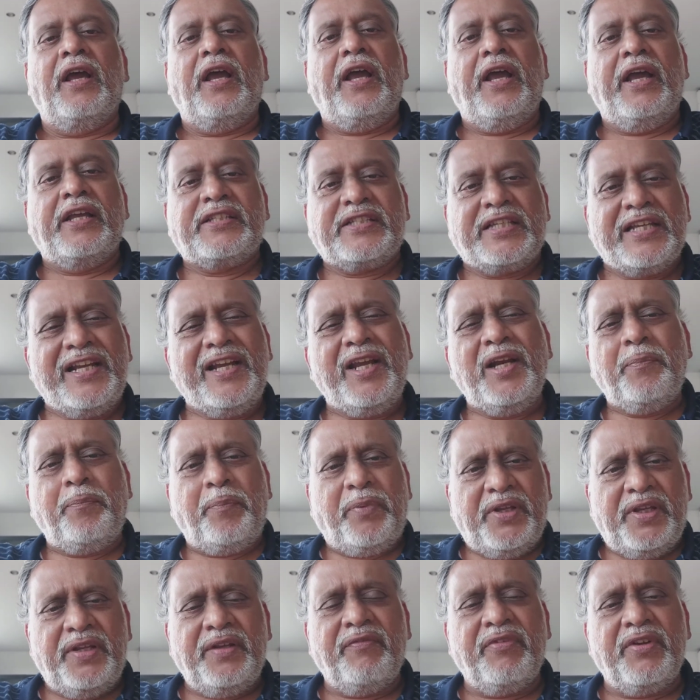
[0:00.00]
a single,
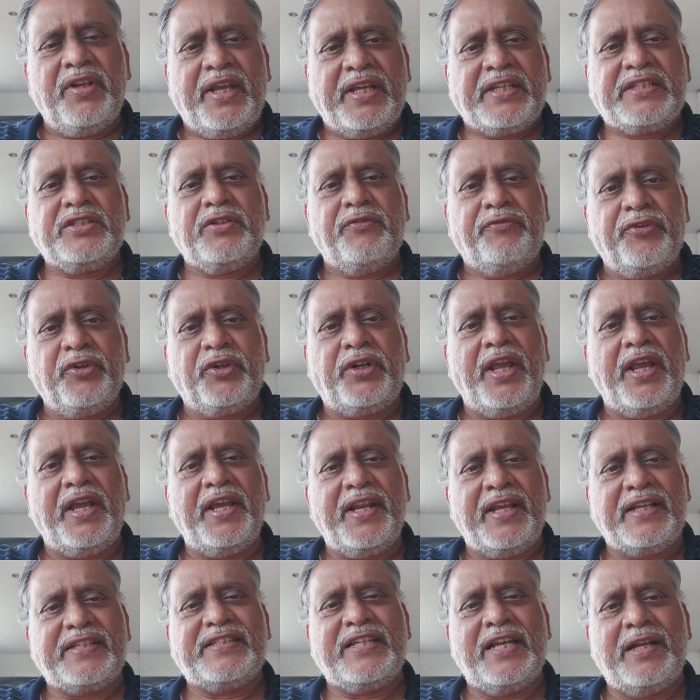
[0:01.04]
if you take an
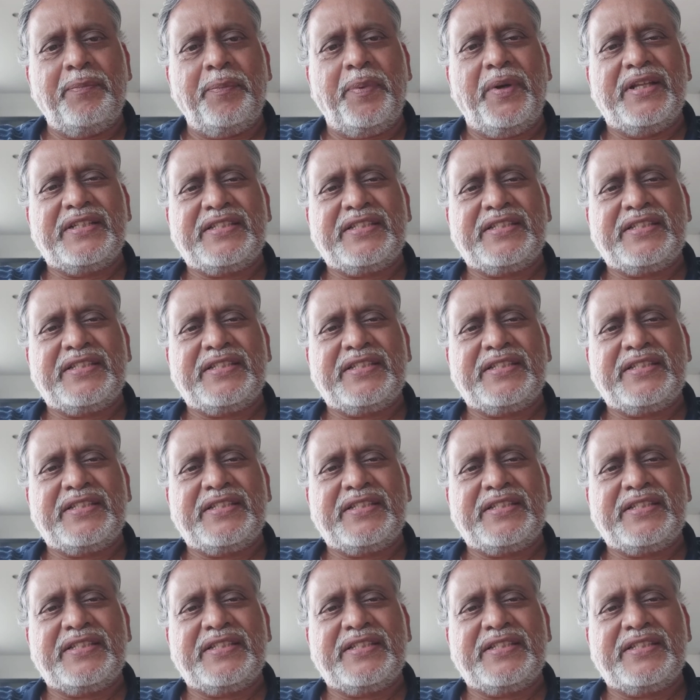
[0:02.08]
example,